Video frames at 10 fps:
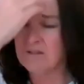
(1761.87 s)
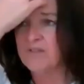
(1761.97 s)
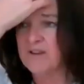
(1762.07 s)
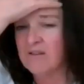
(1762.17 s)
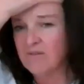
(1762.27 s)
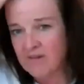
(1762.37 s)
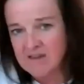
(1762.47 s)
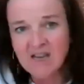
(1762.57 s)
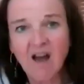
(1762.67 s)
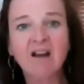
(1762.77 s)
feeling very
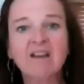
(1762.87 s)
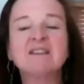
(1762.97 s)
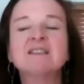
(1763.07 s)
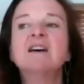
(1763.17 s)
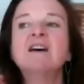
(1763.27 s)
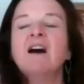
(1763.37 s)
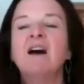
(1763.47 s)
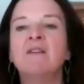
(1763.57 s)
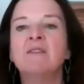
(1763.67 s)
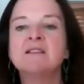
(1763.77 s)
tired,
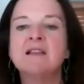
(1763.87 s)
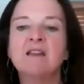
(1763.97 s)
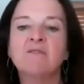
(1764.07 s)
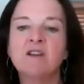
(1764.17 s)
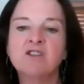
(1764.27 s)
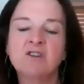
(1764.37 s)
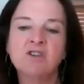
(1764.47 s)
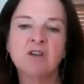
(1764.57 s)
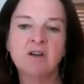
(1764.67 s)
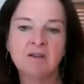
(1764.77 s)
and there's lack of energy because
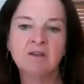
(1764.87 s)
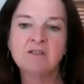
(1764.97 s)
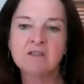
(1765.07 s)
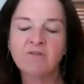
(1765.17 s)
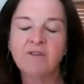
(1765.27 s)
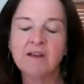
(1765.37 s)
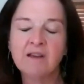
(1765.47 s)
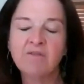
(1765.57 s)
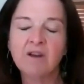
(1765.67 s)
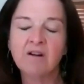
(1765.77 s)
you're just
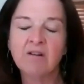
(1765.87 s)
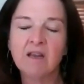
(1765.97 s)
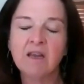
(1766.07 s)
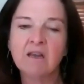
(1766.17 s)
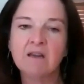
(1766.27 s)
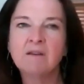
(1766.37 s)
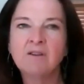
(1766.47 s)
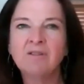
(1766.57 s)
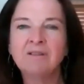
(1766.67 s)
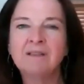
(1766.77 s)
feeling very,
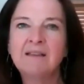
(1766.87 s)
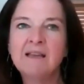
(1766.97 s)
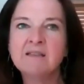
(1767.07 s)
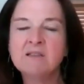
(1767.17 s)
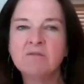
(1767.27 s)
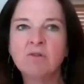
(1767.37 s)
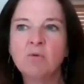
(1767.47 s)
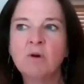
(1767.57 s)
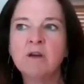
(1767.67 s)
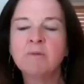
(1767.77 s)
not lazy is the wrong
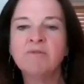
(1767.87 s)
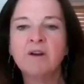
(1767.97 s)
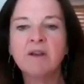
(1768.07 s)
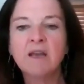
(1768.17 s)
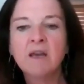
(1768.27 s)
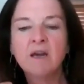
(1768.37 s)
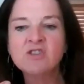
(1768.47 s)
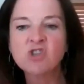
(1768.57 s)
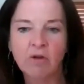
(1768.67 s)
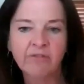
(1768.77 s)
word, but very
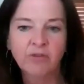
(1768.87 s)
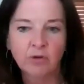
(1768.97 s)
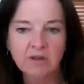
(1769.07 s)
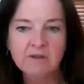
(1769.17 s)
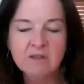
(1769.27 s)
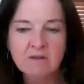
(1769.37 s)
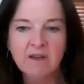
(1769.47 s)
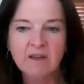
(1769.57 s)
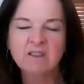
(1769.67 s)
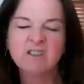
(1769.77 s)
slothful. You're sort of
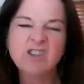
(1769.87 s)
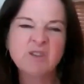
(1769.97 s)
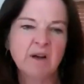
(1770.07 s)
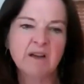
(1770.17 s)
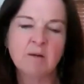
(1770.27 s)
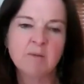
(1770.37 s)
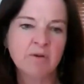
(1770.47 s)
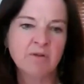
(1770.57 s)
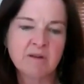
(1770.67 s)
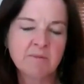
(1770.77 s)
like, oh, do you know what? I can't be
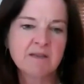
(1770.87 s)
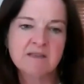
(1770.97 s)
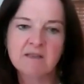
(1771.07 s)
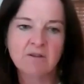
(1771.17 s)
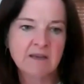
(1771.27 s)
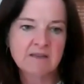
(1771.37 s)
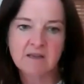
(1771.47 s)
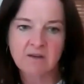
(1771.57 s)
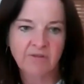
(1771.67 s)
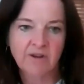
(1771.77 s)
bothered. I'm going to sit on that
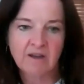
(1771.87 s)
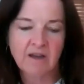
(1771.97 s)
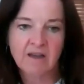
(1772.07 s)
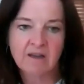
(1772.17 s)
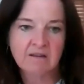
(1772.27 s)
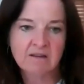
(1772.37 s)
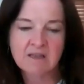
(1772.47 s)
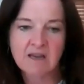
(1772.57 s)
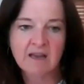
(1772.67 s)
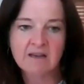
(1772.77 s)
sofa and
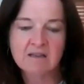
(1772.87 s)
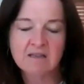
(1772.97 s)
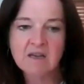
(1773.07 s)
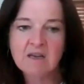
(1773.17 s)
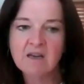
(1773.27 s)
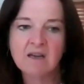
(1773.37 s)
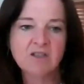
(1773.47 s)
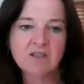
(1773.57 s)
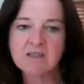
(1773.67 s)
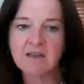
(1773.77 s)

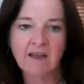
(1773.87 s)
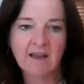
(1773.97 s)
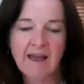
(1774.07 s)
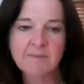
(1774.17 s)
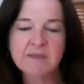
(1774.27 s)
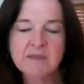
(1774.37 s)
just collapse.